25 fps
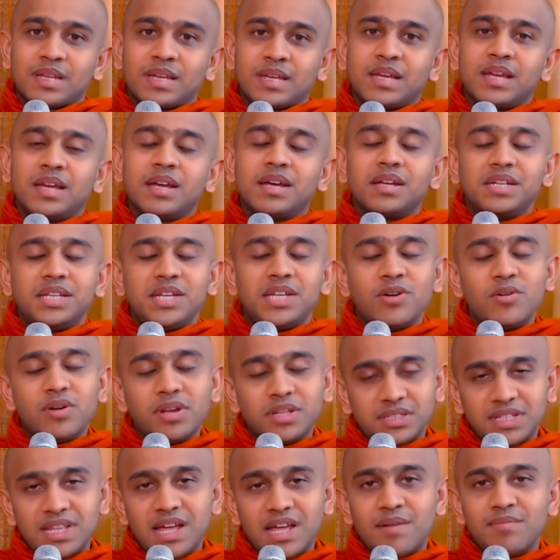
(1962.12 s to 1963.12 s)
During the
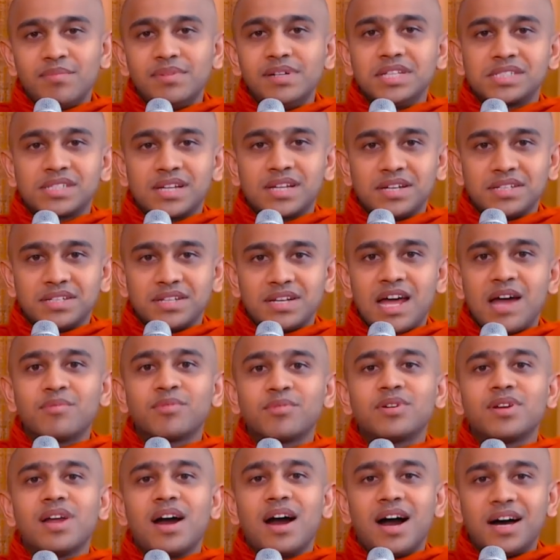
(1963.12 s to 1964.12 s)
Dhamma discussion, I'm going
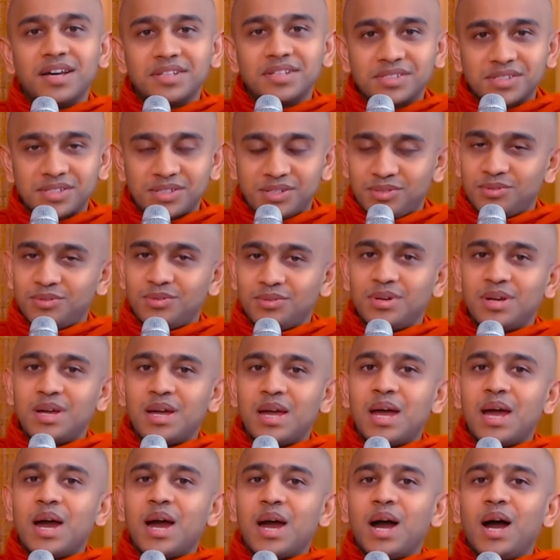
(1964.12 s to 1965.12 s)
to ask you
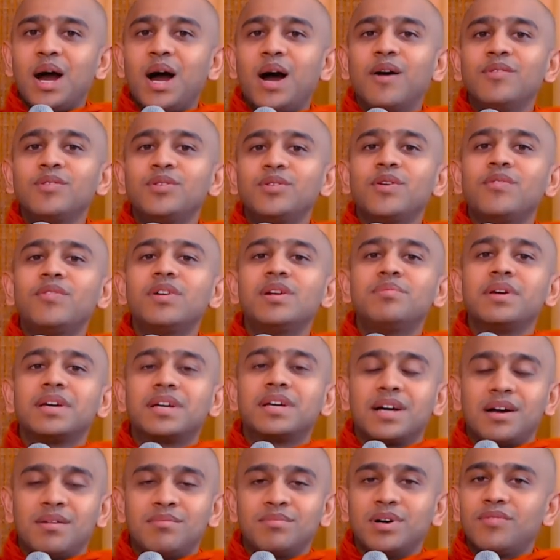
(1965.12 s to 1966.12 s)
how you will
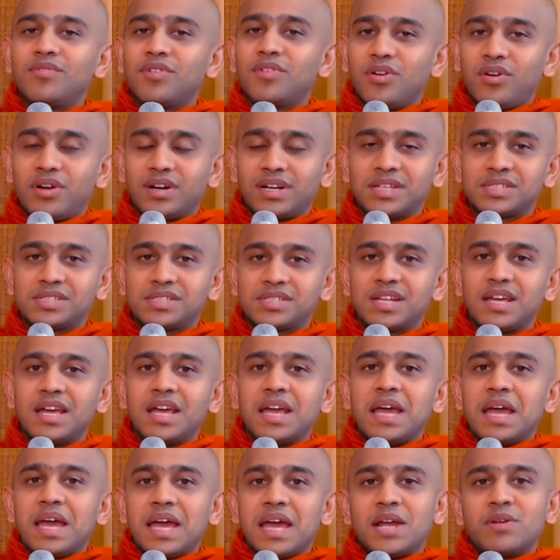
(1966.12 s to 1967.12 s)
become a florist
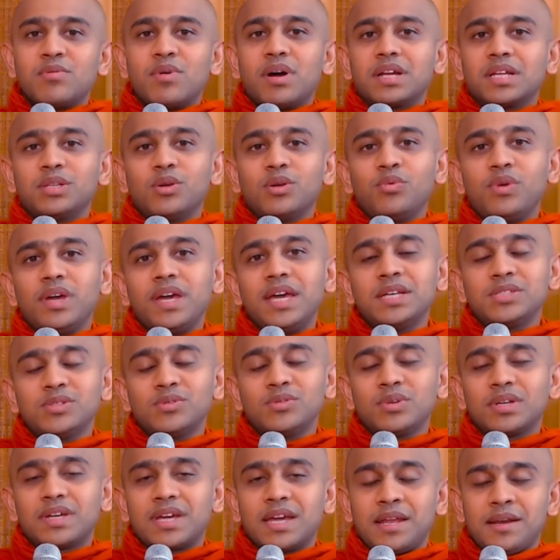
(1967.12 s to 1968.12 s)
and what are the ways you
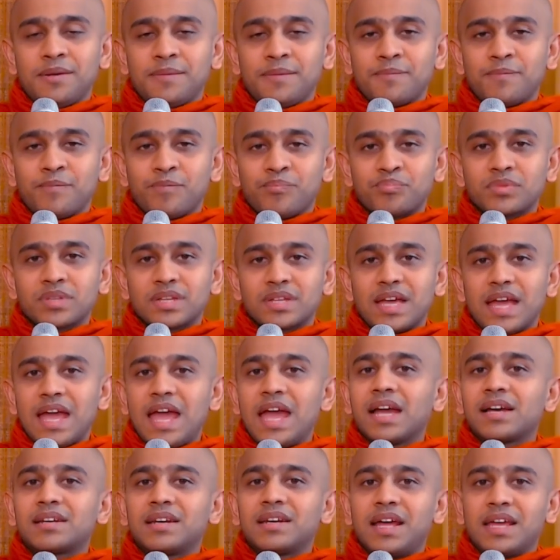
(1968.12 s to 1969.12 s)
can
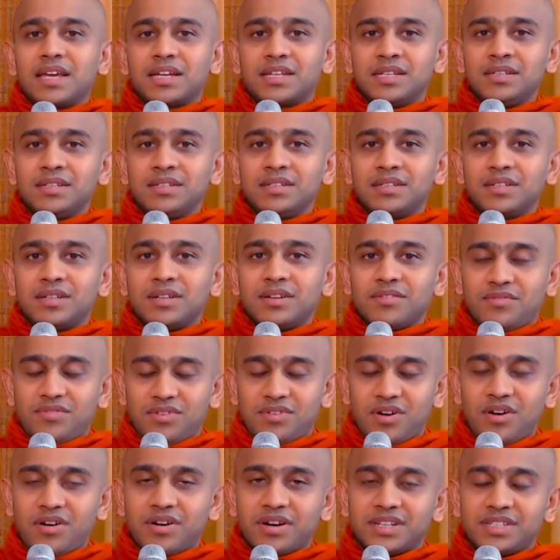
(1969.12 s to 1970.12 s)
act like a
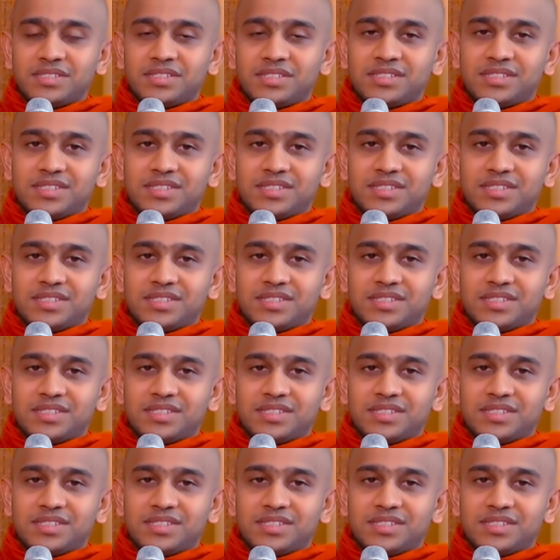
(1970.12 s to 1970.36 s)
florist.